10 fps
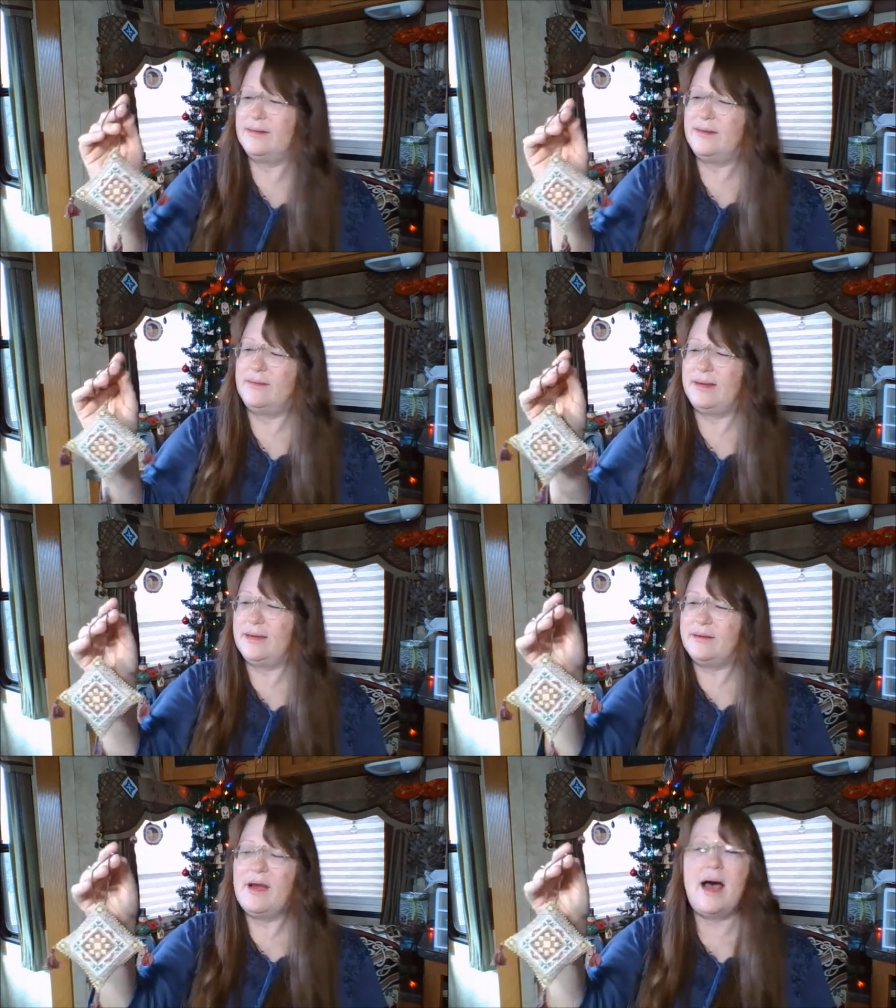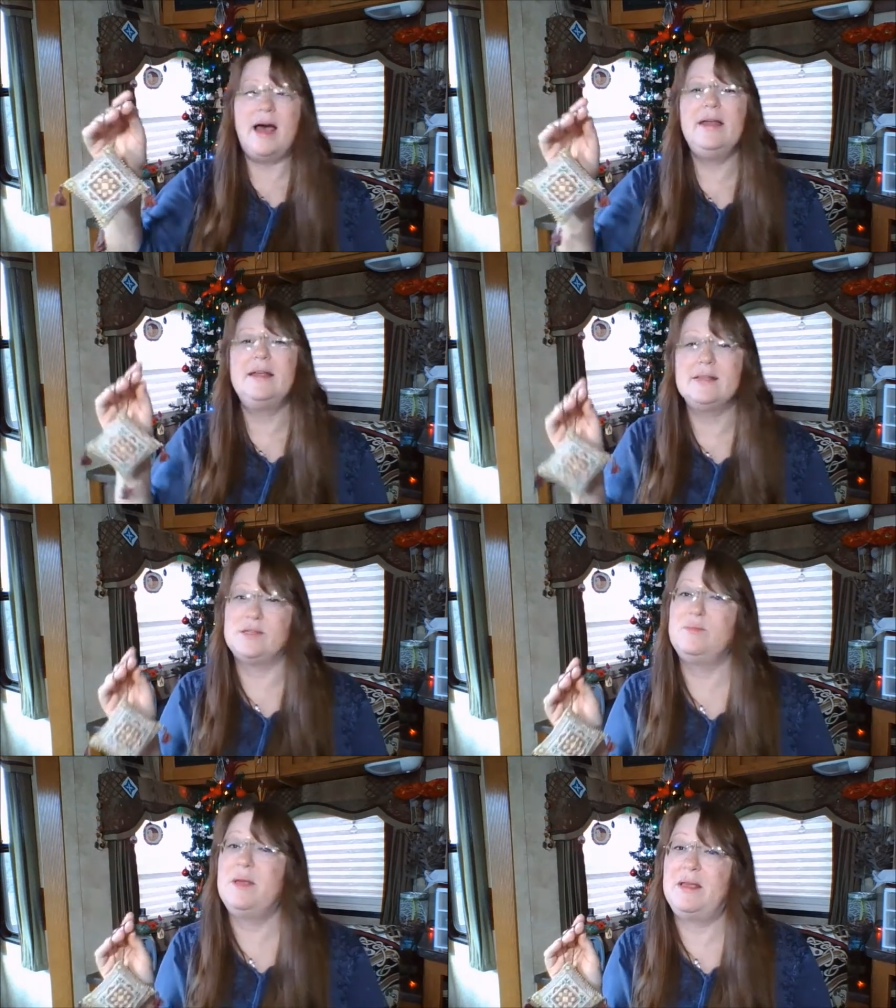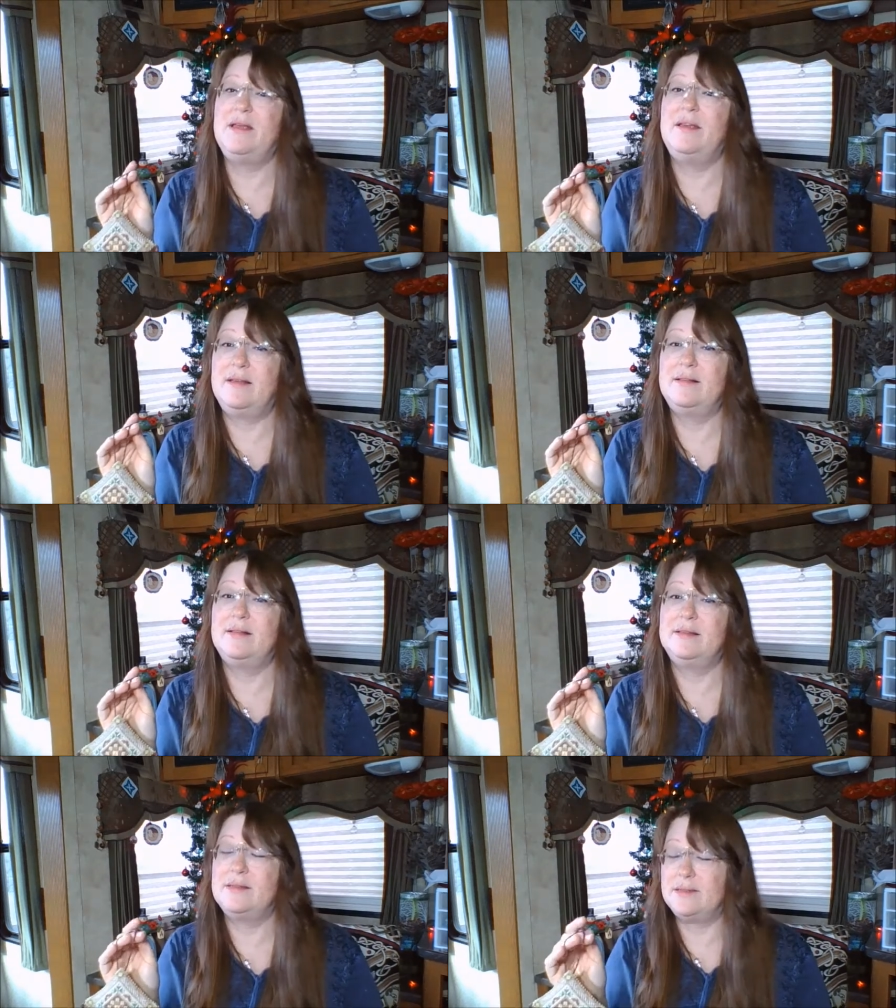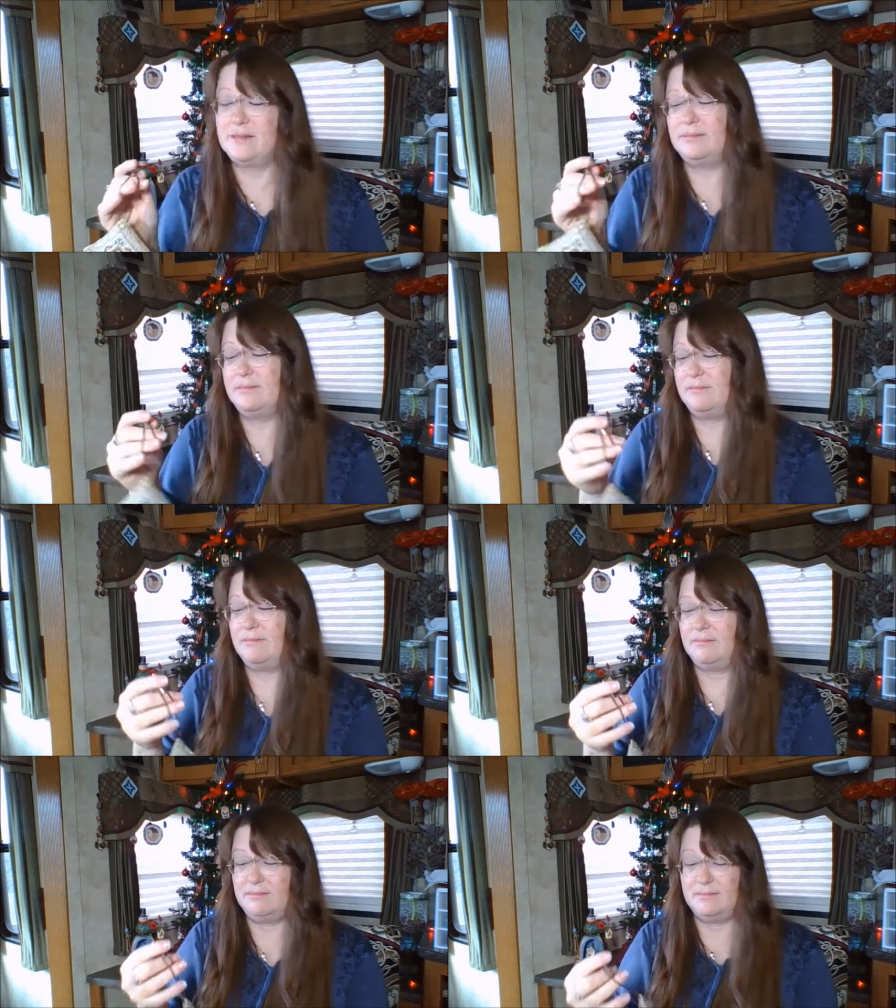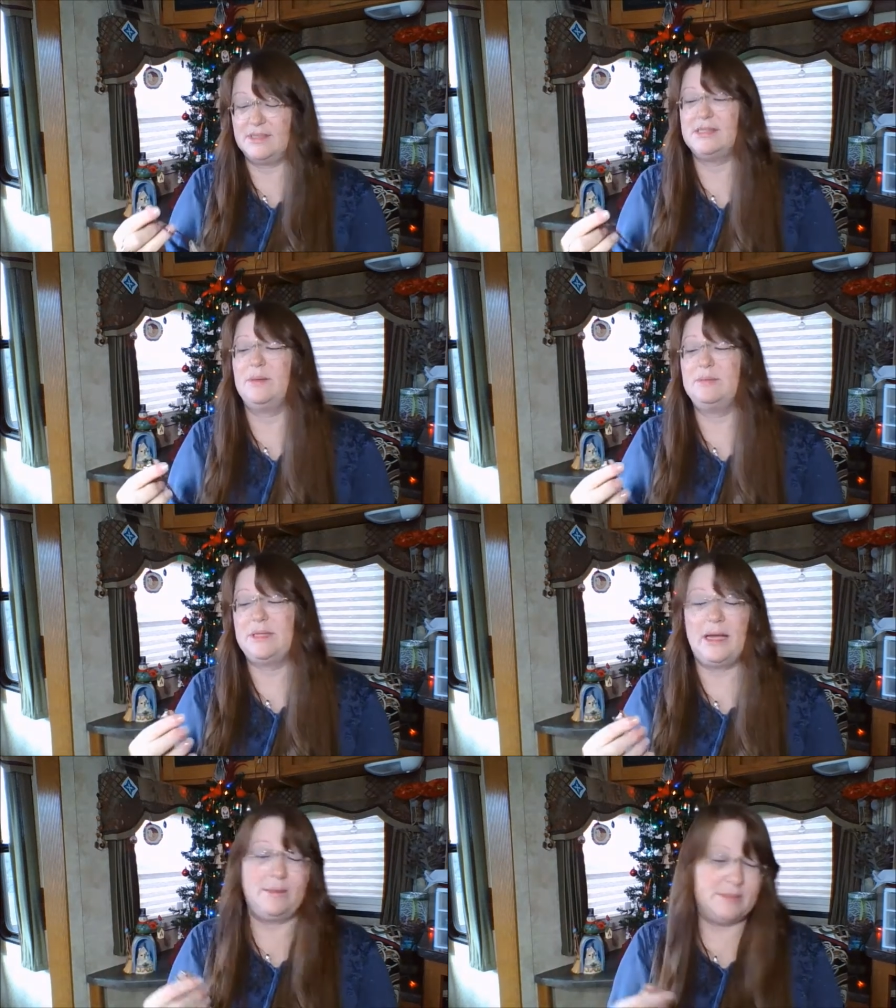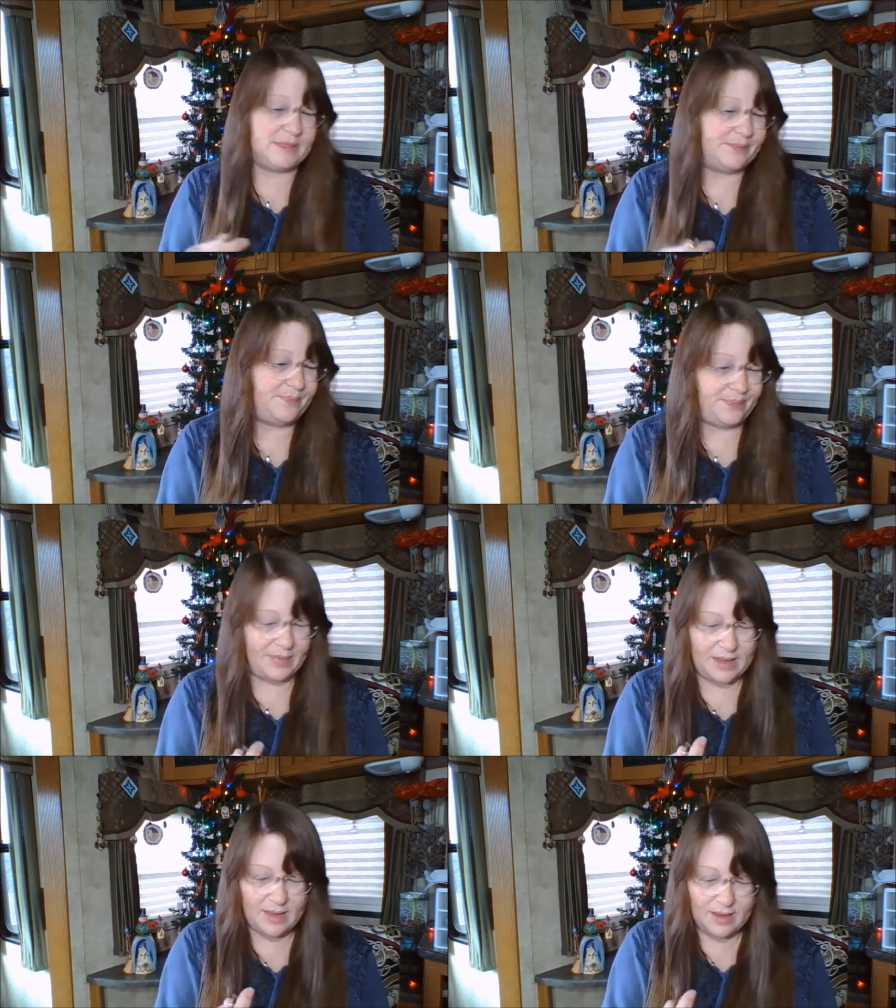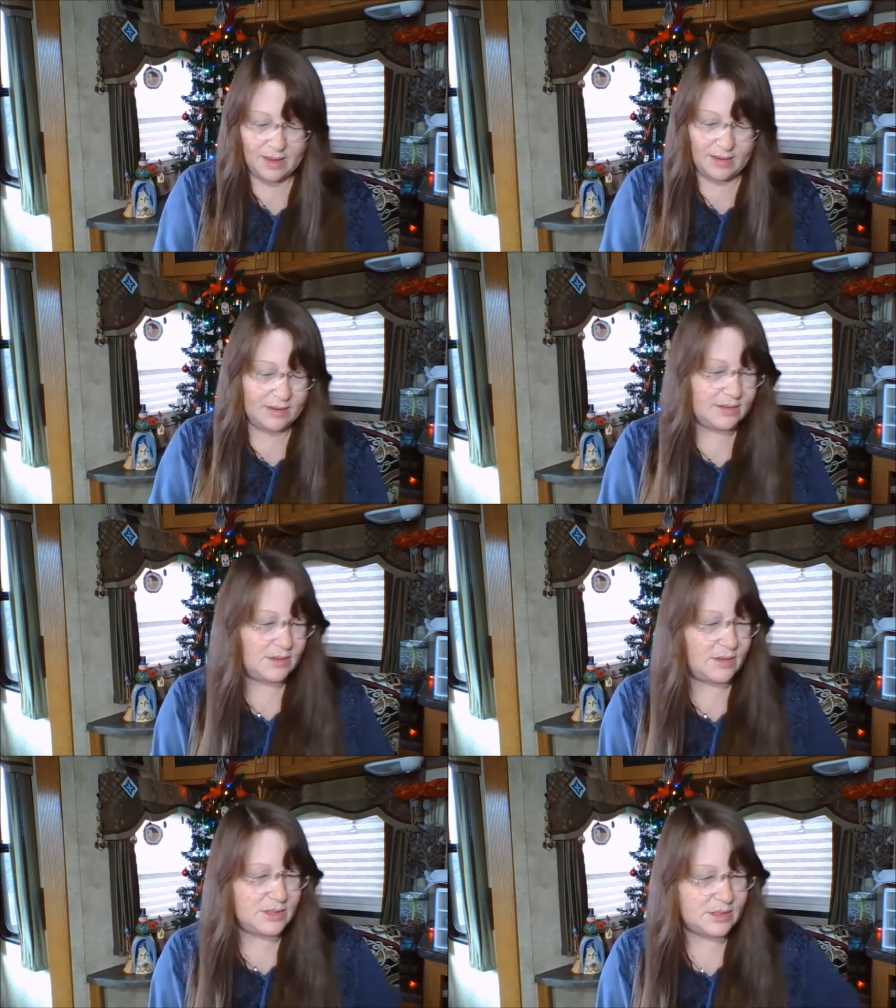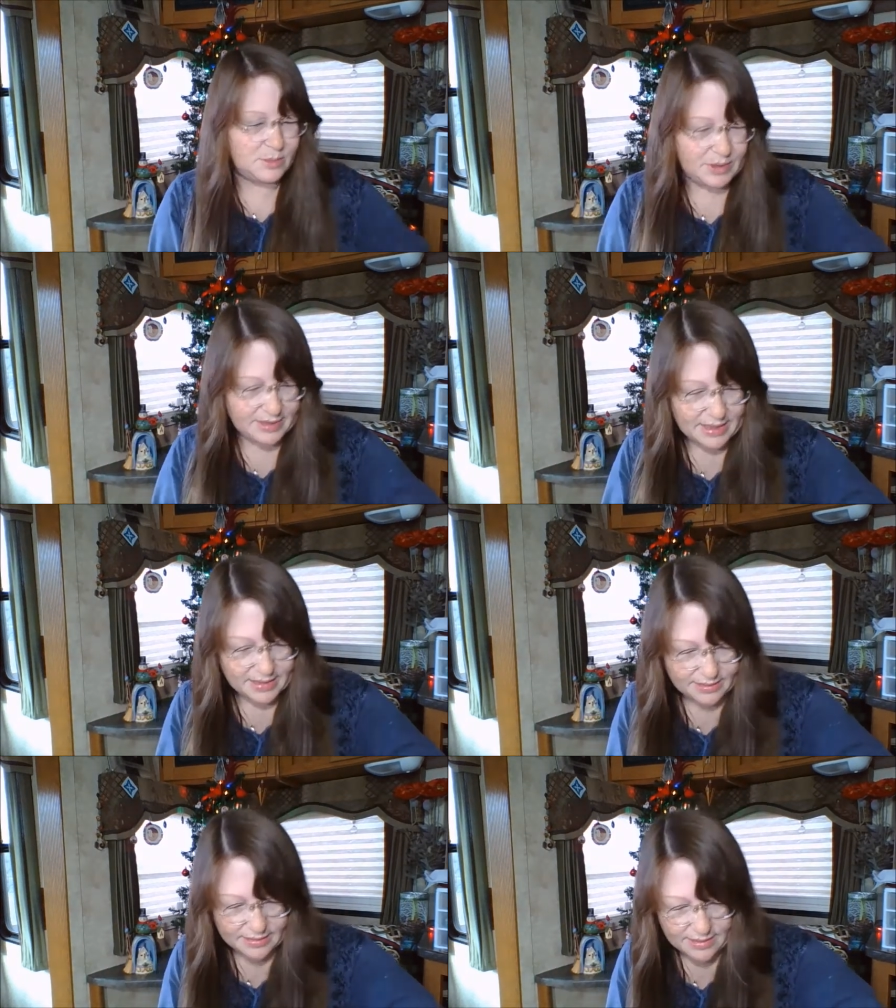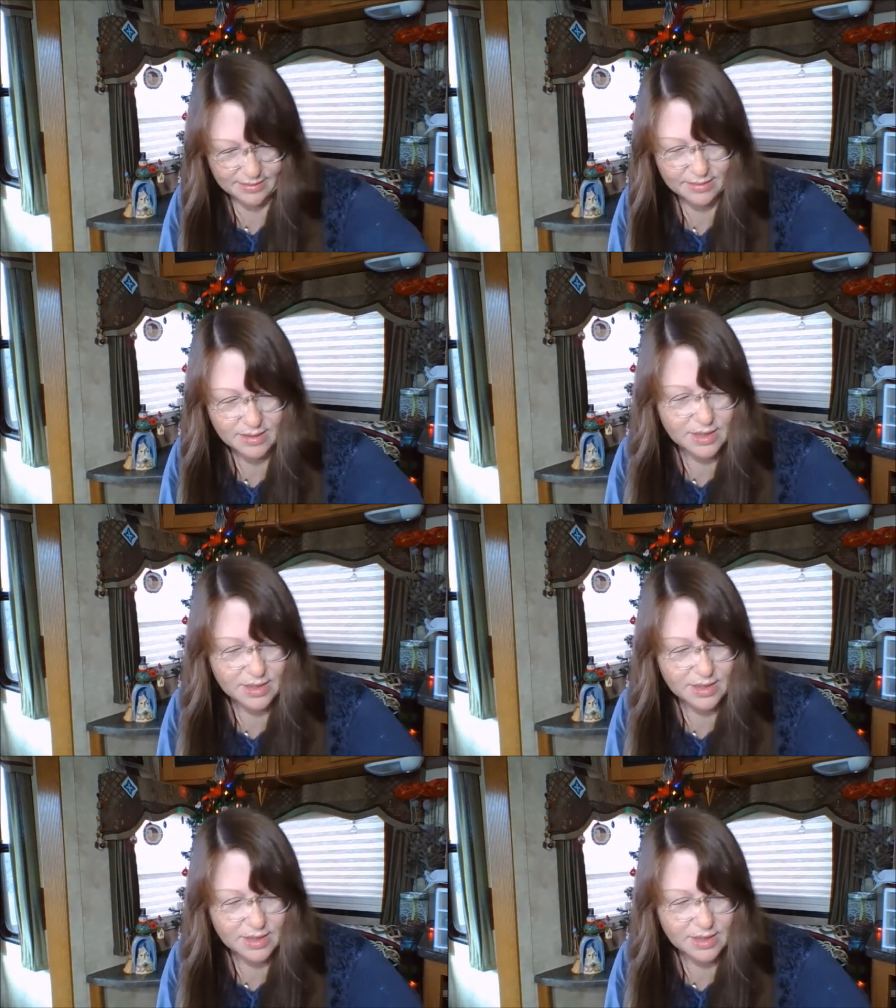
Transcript: There we go. I can speak English sometimes. So I'll just put that in there.